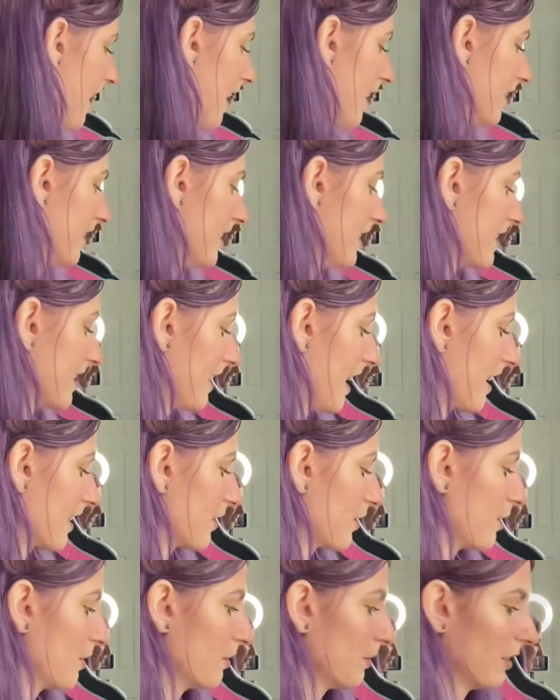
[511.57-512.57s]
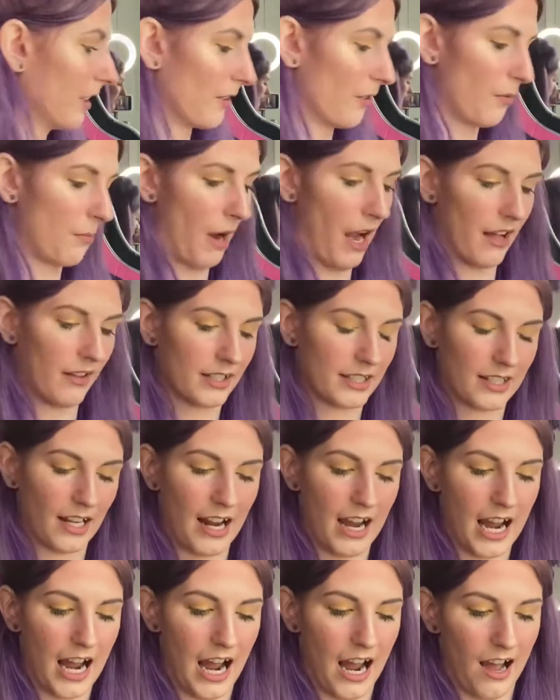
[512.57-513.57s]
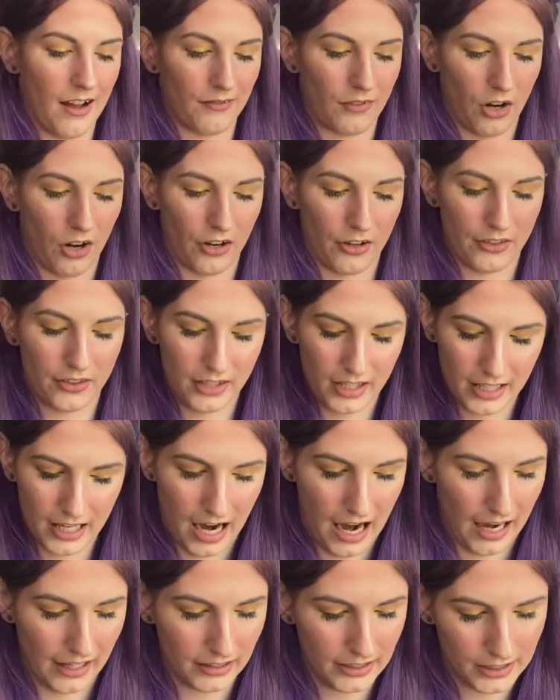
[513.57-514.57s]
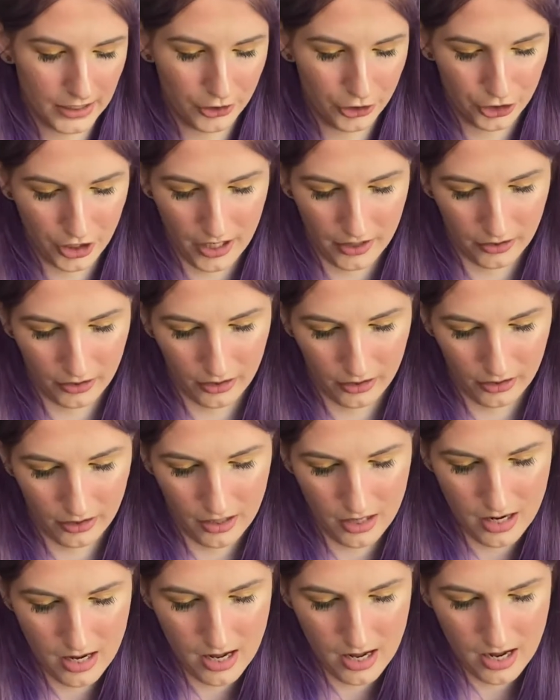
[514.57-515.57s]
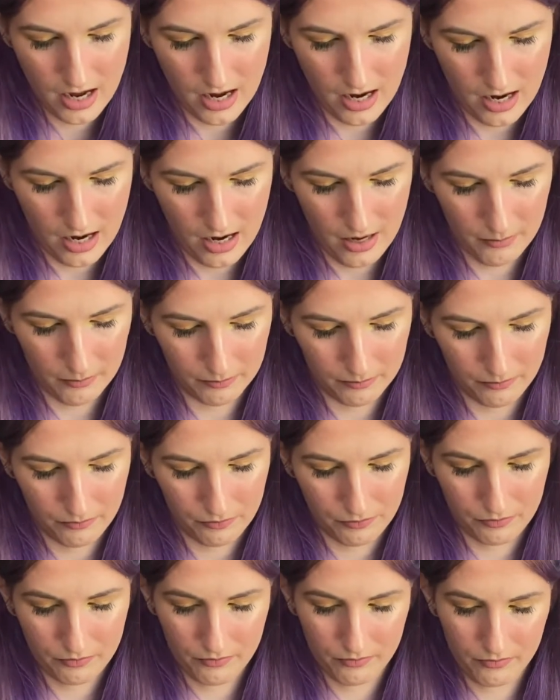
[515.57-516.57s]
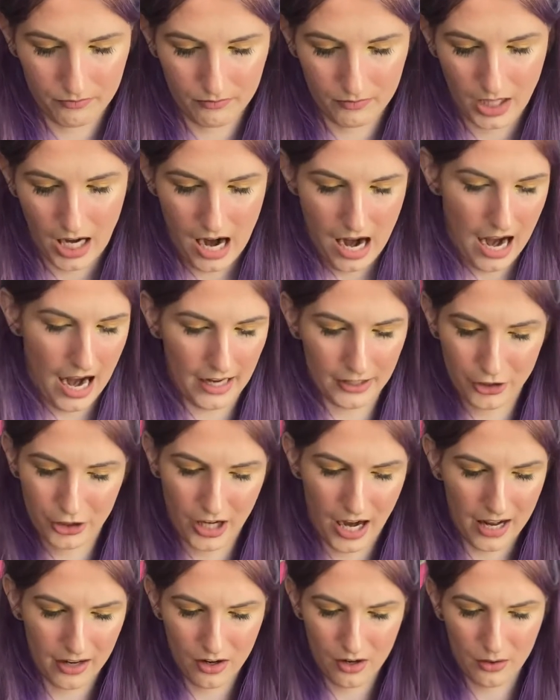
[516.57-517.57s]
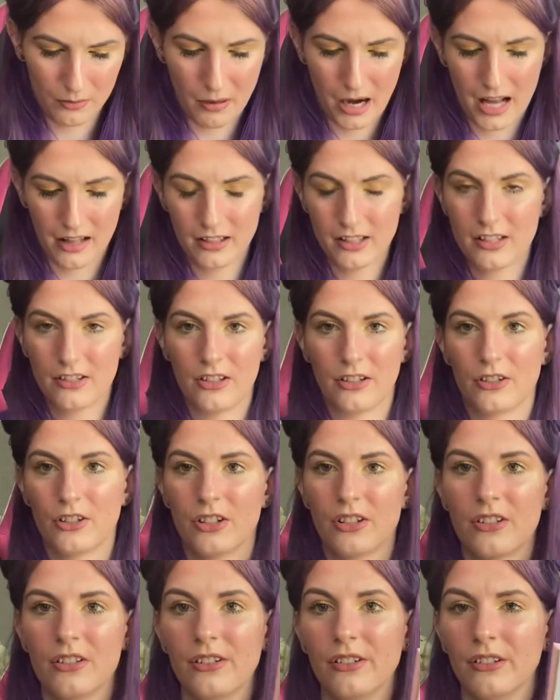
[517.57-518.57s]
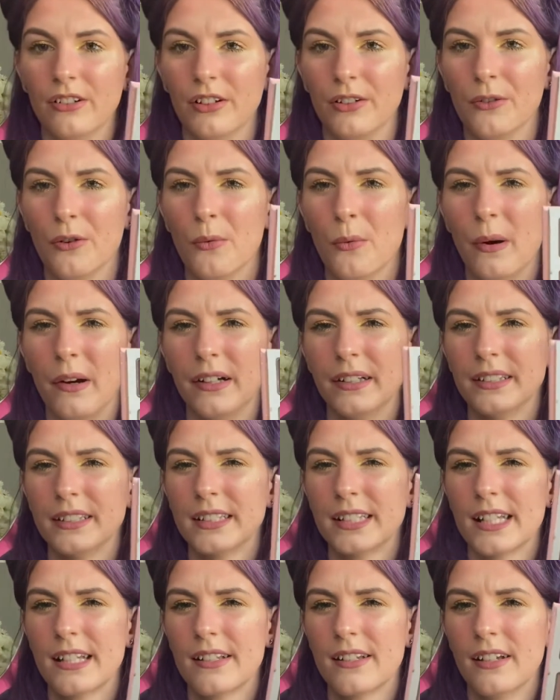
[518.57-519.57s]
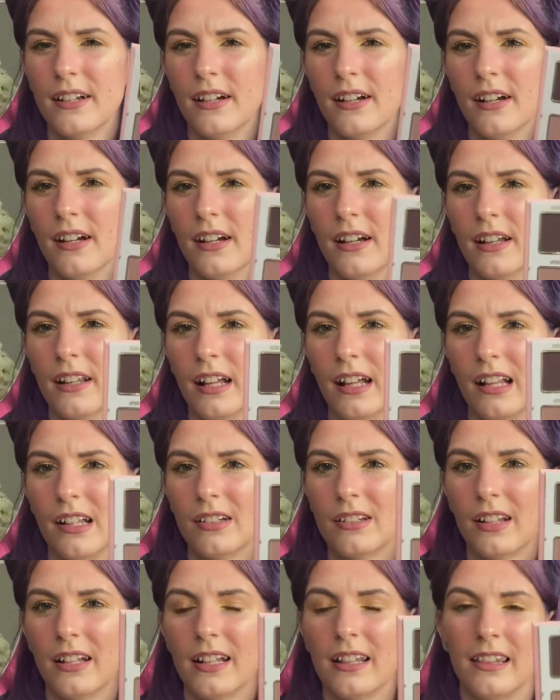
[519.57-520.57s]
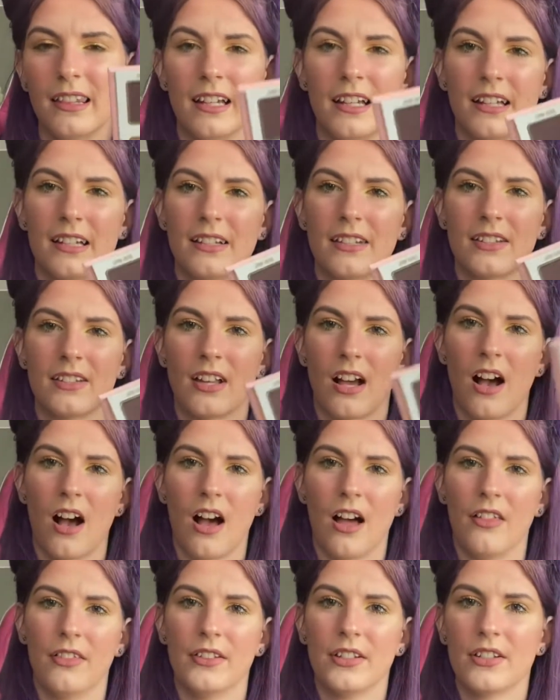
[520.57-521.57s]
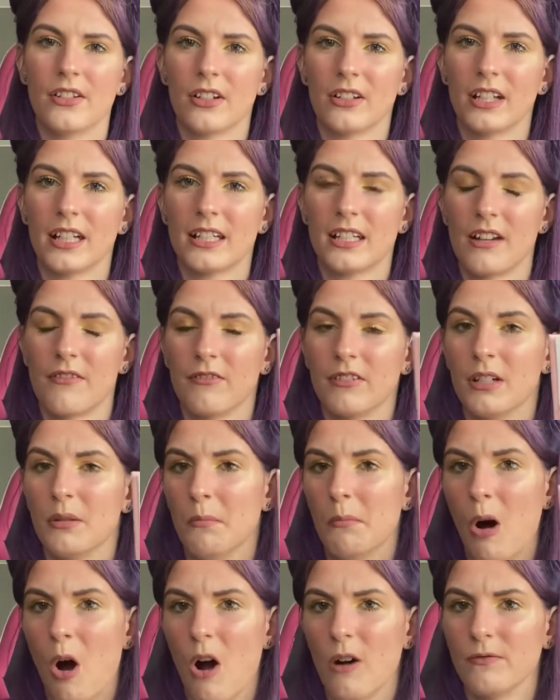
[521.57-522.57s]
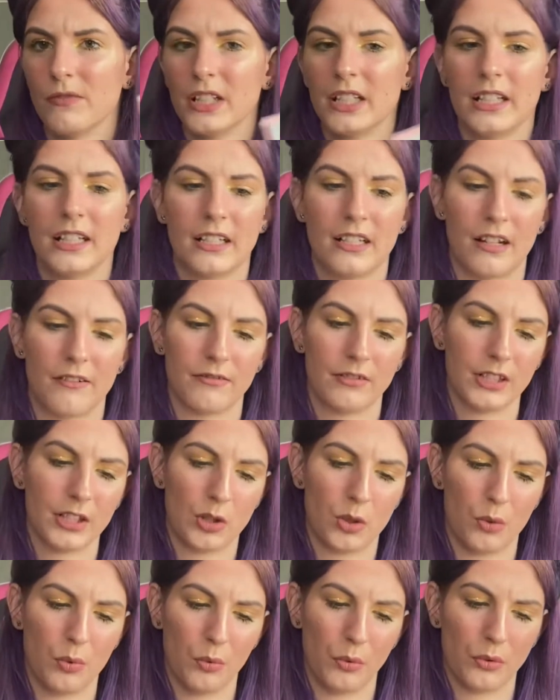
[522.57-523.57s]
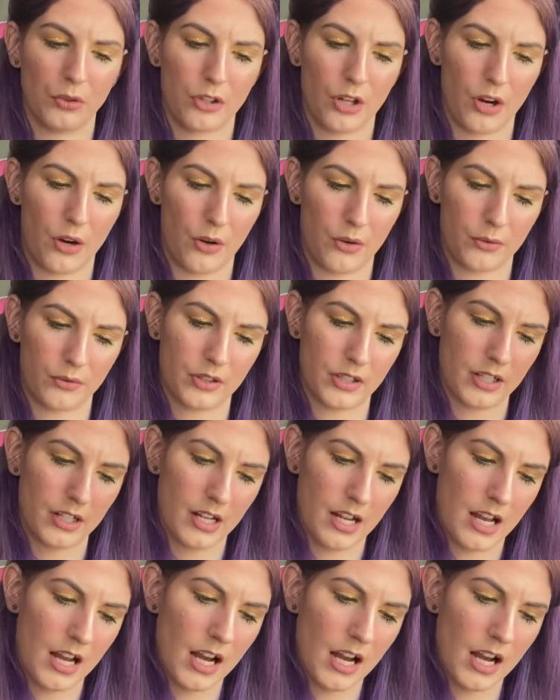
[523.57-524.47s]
These next two little palettes I have are the Kylie Jenner eyeshadow palettes. They're just the little ones that look like this. These are like definitely mauve-y and definitely cool toned.